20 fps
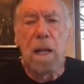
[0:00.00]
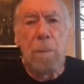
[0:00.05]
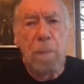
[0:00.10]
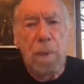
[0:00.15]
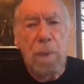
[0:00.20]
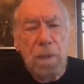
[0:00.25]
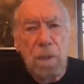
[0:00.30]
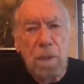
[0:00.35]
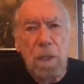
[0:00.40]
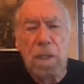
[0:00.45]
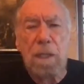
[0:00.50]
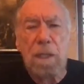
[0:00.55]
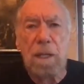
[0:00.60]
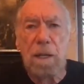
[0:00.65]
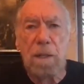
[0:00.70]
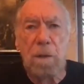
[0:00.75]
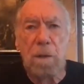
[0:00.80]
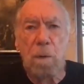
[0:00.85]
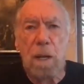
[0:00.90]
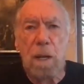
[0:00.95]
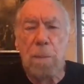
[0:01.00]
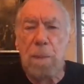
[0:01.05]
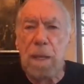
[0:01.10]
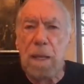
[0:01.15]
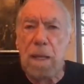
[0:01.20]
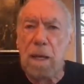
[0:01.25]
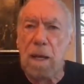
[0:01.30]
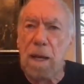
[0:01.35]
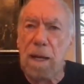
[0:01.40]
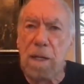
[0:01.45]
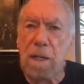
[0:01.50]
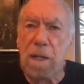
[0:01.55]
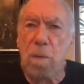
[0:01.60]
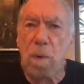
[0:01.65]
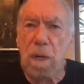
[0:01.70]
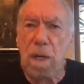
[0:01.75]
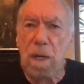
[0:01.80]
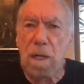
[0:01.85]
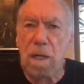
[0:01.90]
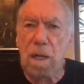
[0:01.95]
But look the other way. Be kind to
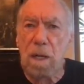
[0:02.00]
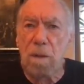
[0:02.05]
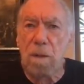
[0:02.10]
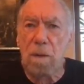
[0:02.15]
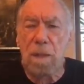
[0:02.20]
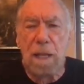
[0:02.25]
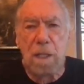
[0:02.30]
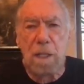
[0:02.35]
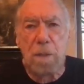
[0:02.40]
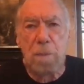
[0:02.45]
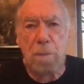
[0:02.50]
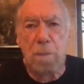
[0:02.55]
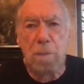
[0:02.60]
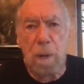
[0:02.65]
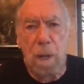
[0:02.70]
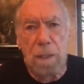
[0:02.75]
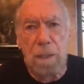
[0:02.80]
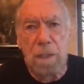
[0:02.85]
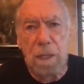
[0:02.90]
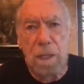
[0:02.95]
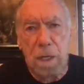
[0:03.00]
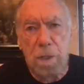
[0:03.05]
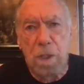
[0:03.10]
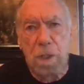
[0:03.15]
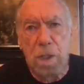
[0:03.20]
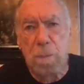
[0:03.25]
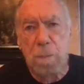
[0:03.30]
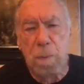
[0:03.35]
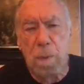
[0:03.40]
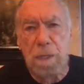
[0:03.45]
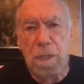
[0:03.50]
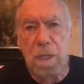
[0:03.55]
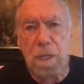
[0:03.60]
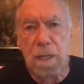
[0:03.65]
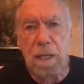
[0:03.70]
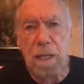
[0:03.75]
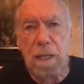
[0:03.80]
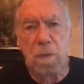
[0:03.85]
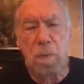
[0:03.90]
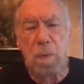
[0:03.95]
one another. That's politicians putting you
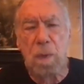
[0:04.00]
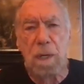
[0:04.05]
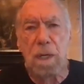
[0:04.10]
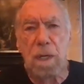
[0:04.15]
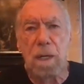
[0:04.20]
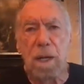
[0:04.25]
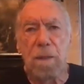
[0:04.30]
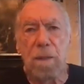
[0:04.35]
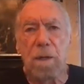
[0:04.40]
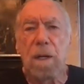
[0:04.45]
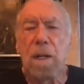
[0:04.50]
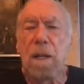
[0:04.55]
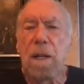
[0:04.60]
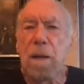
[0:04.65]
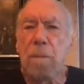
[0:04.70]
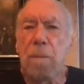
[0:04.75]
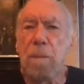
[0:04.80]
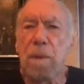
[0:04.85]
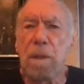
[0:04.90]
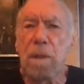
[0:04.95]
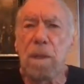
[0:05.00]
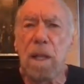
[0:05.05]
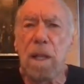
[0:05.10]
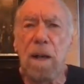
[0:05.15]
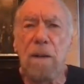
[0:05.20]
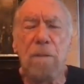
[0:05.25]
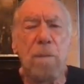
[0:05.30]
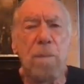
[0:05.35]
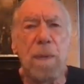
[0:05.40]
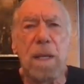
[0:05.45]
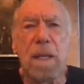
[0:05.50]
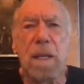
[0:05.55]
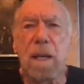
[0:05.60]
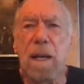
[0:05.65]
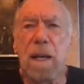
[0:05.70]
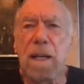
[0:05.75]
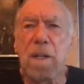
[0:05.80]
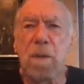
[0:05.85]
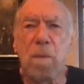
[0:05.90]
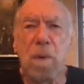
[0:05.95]
against one another. Love and be
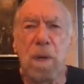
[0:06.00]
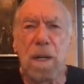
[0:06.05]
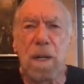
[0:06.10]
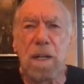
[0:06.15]
kind to one